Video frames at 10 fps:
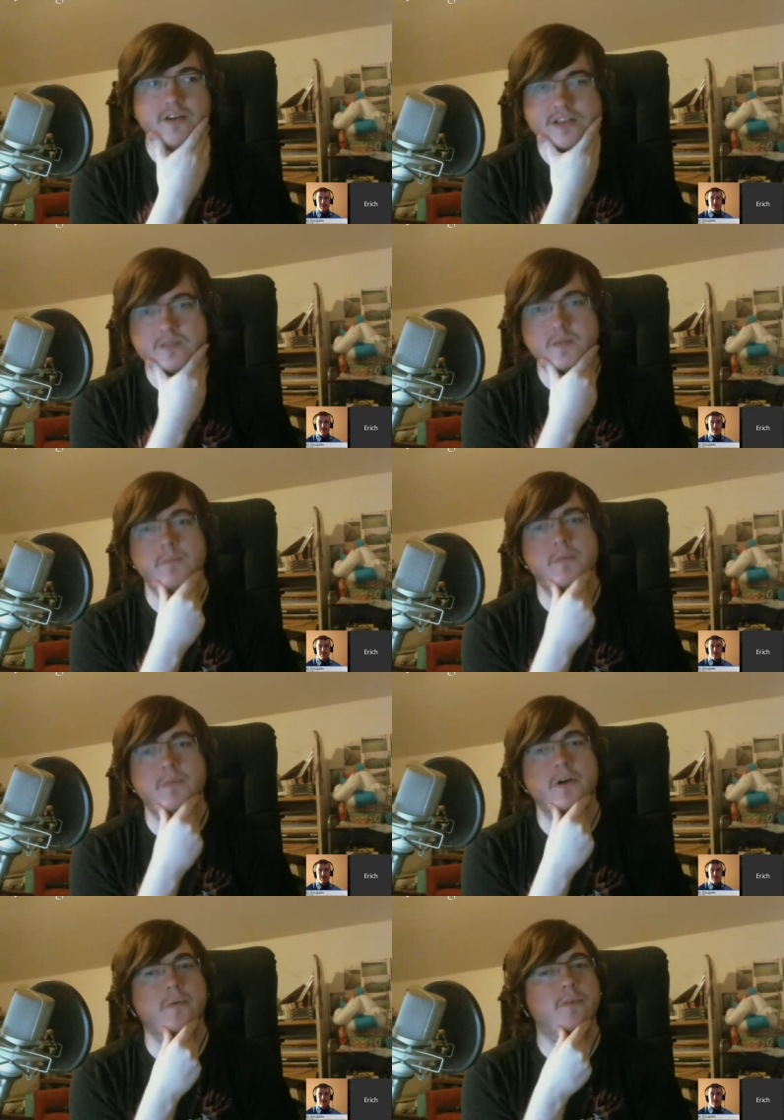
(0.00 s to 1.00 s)
I think it's gonna be
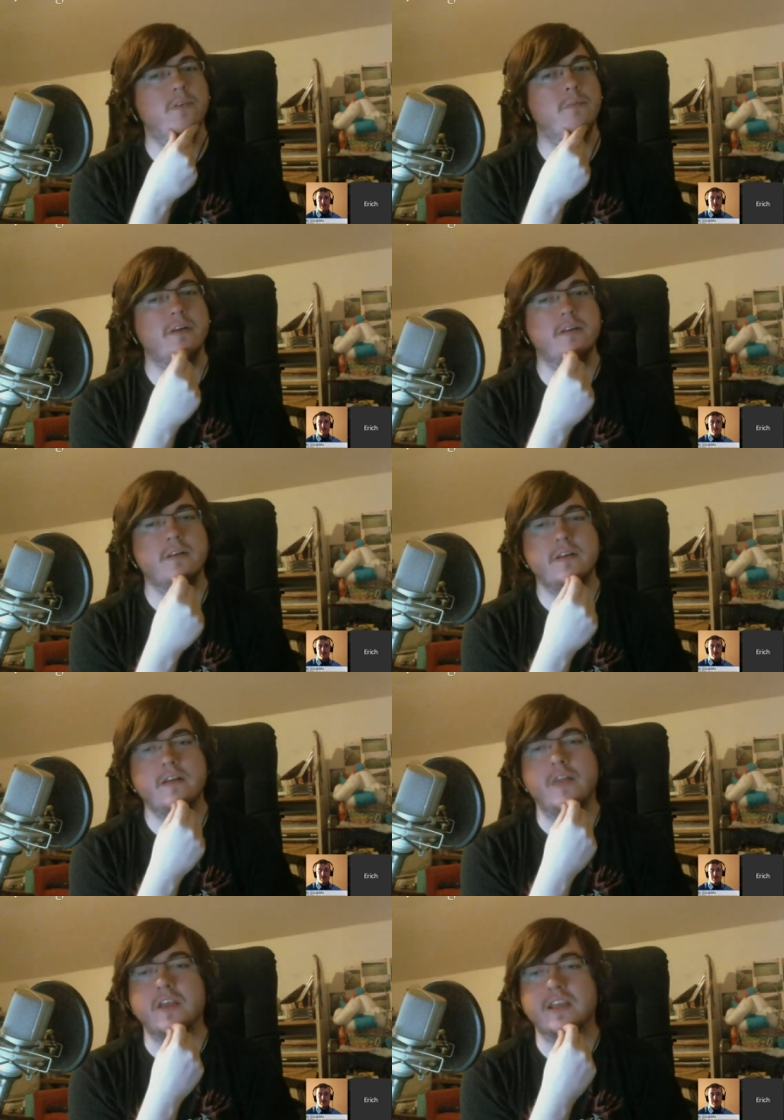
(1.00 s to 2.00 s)
both, but
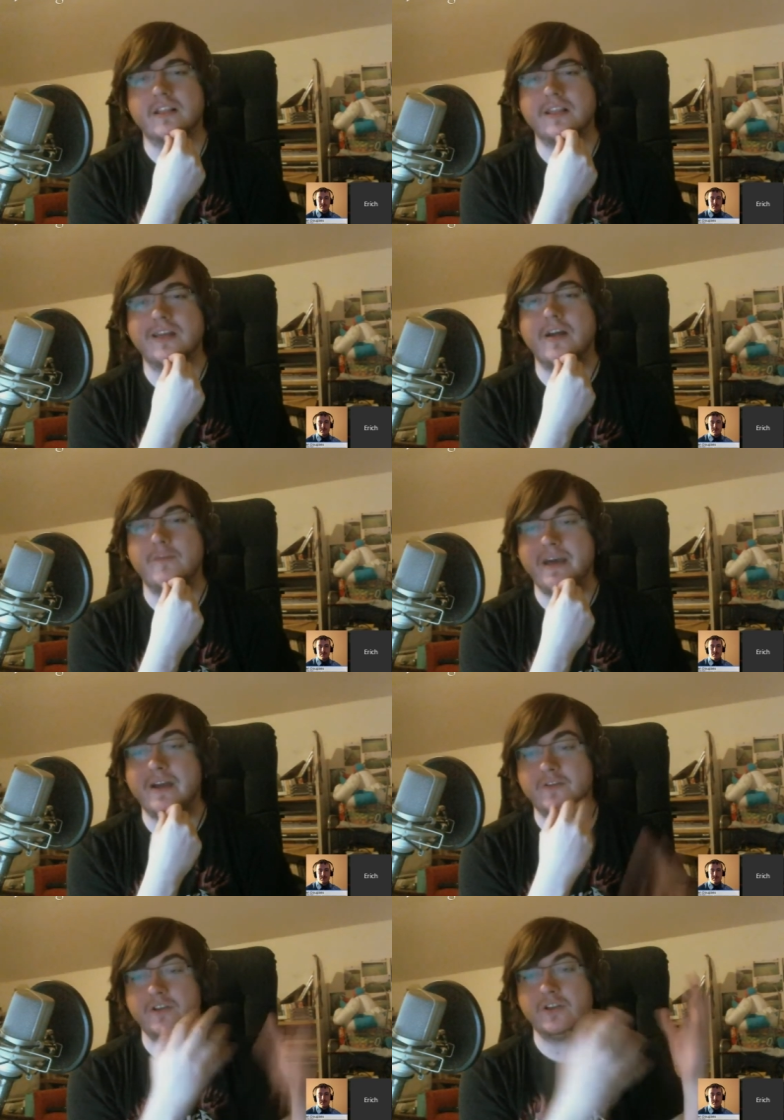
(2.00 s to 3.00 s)
I think they'll have
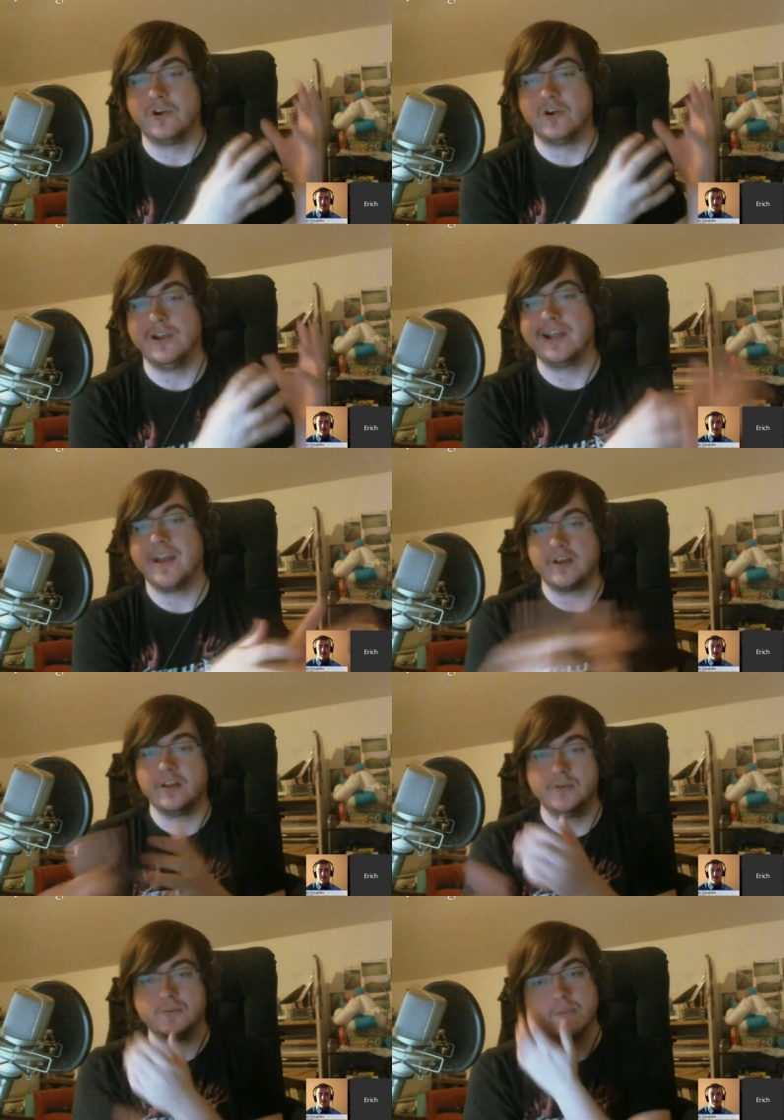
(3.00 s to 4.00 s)
Battlefield early and then
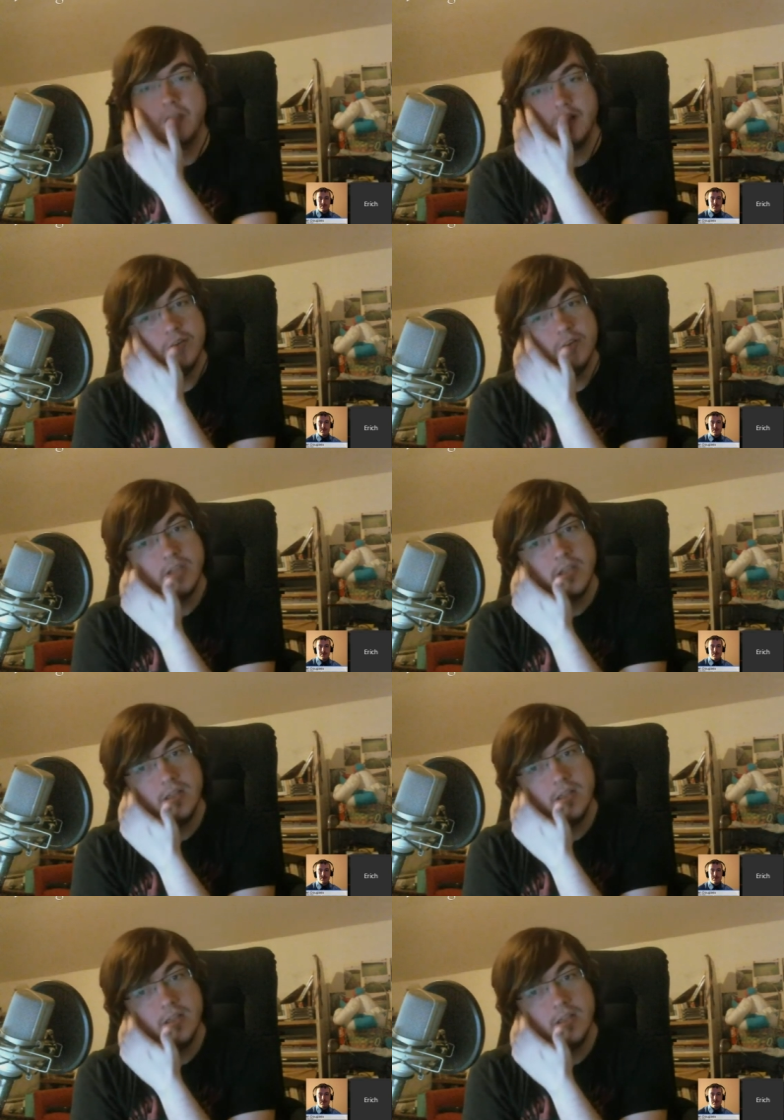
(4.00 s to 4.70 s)
close with Call of Duty.